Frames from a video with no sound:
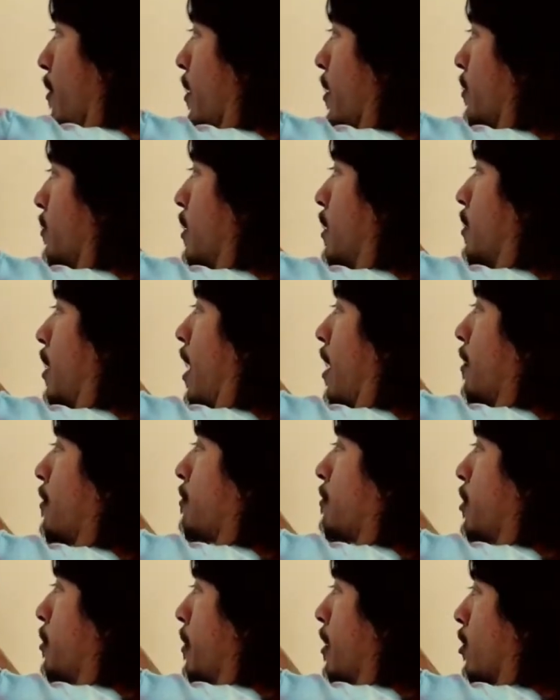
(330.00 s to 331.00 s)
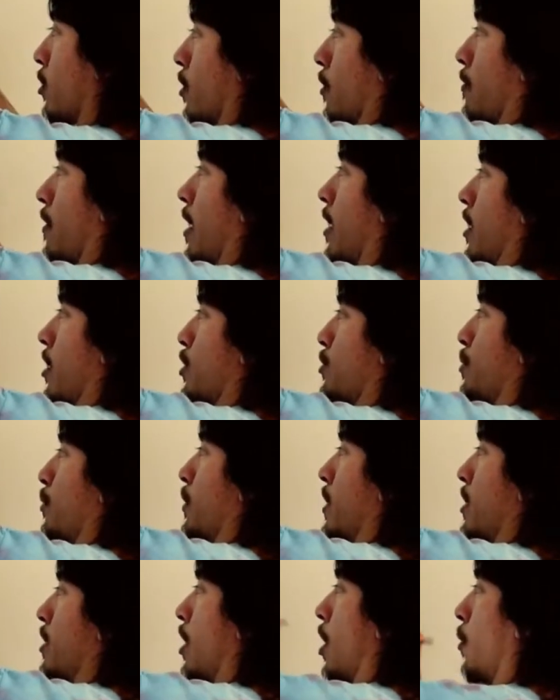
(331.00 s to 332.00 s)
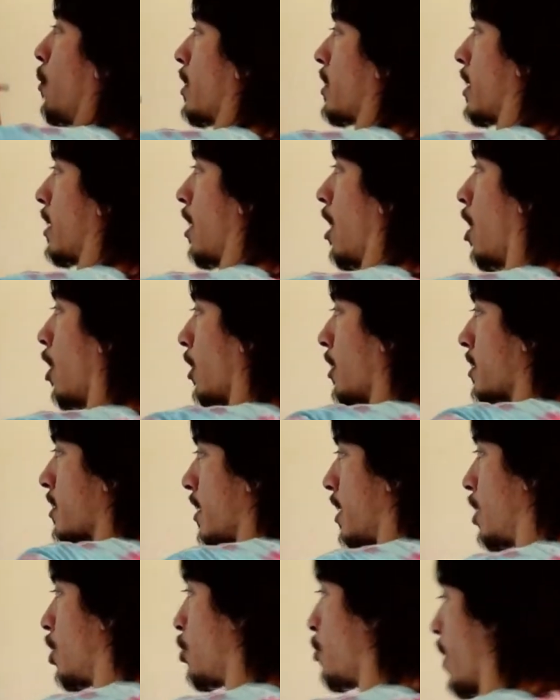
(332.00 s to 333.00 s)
well, not numerical values, but we know what they are. It's Q